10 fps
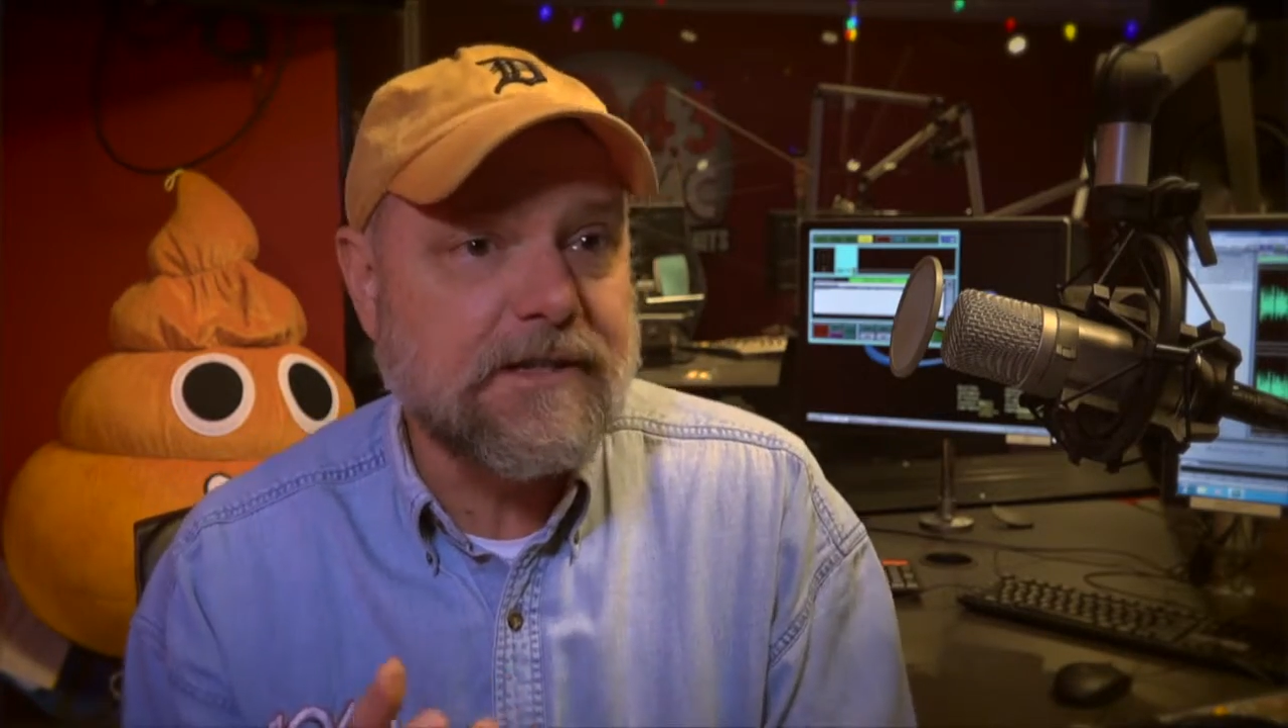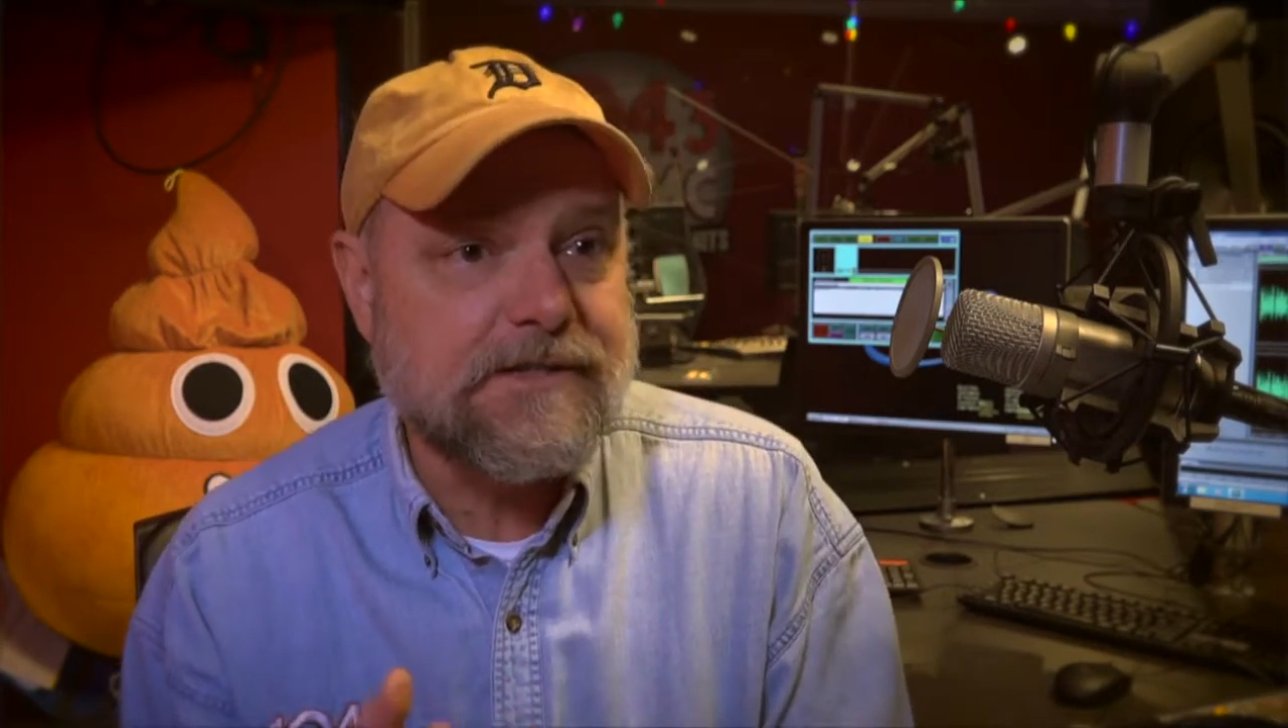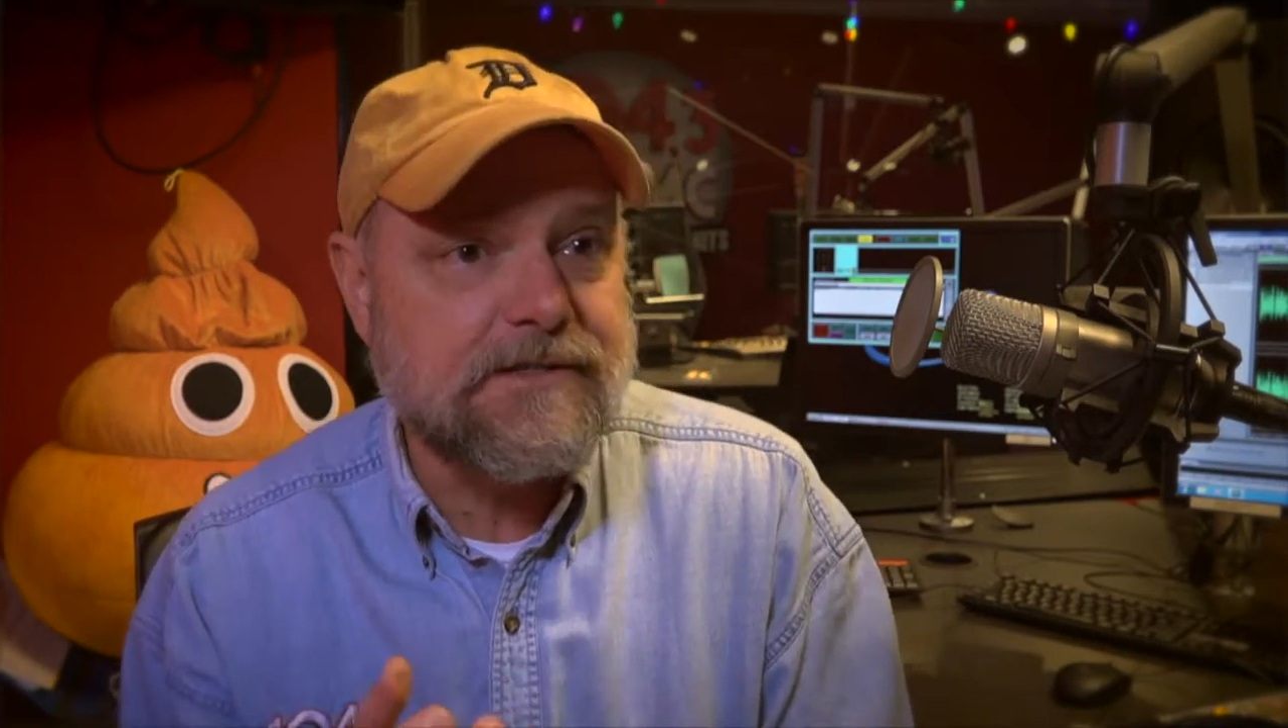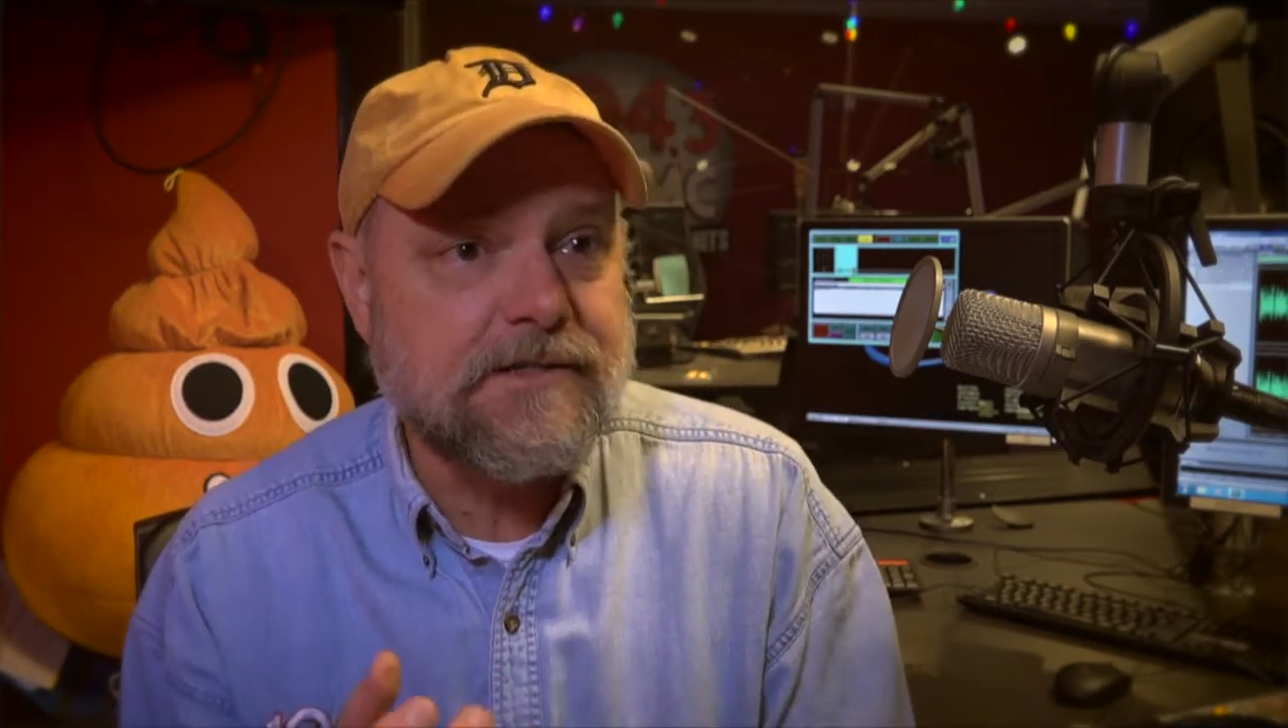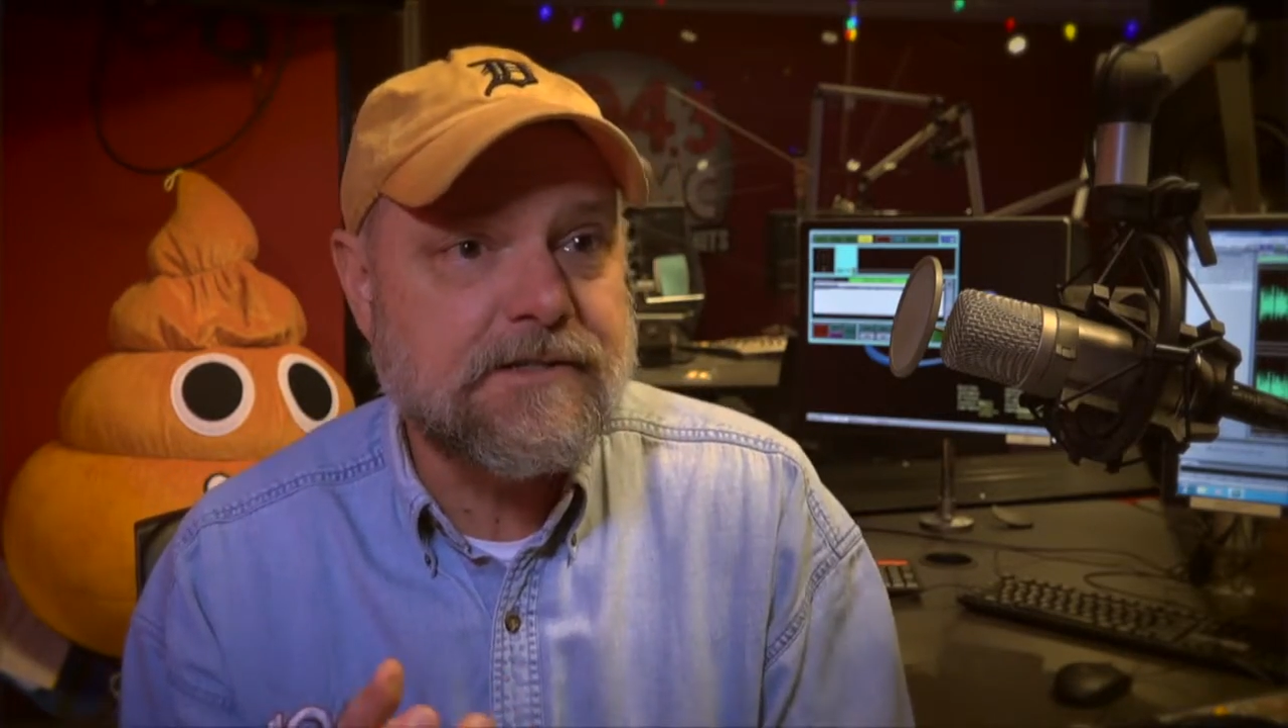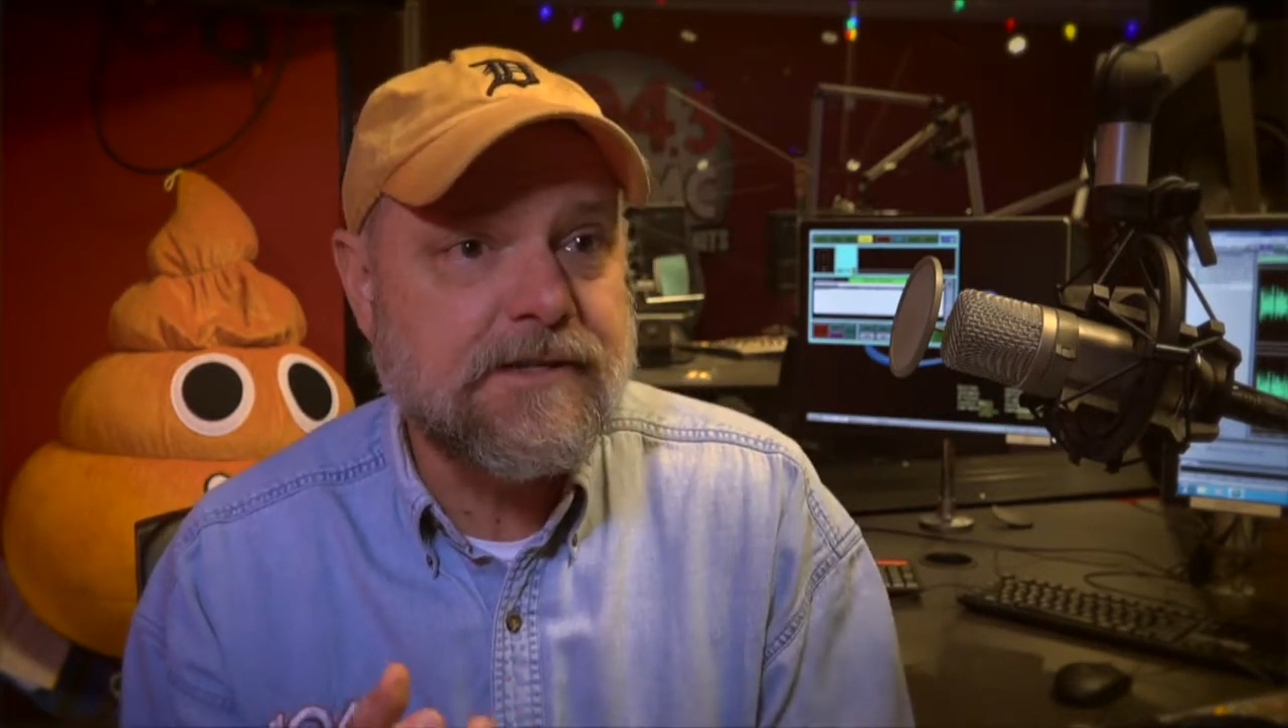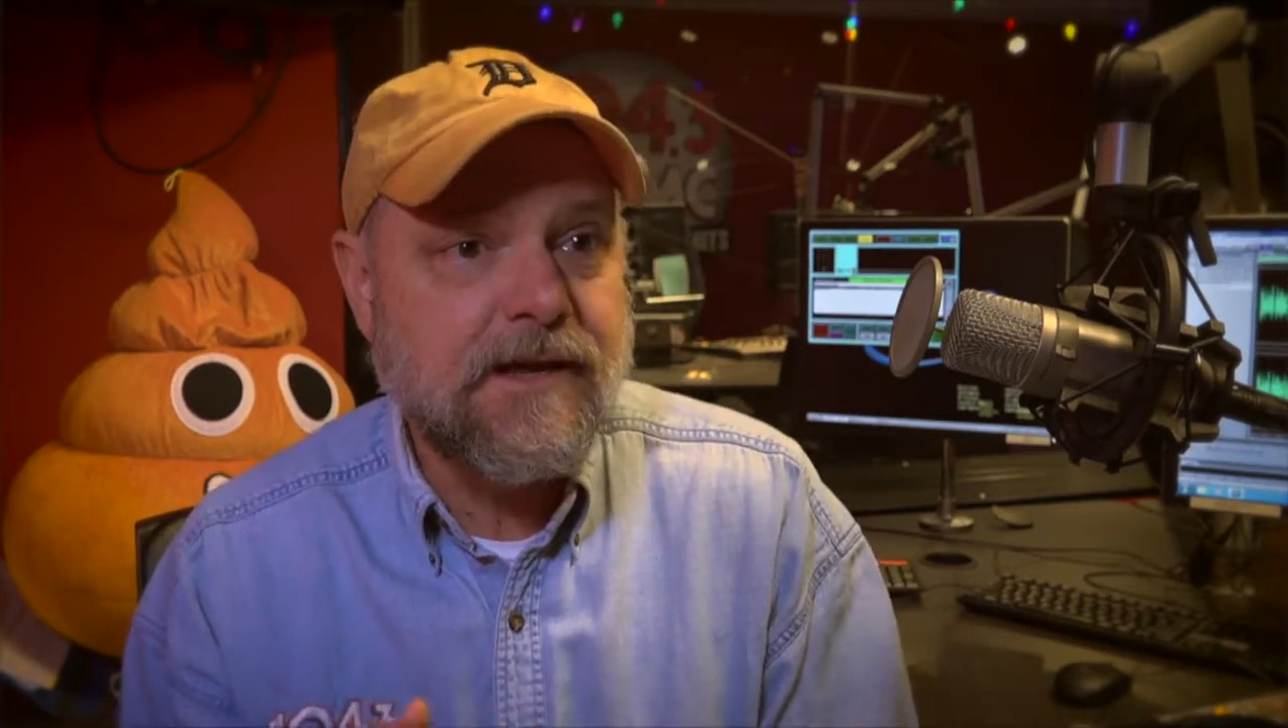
lenses.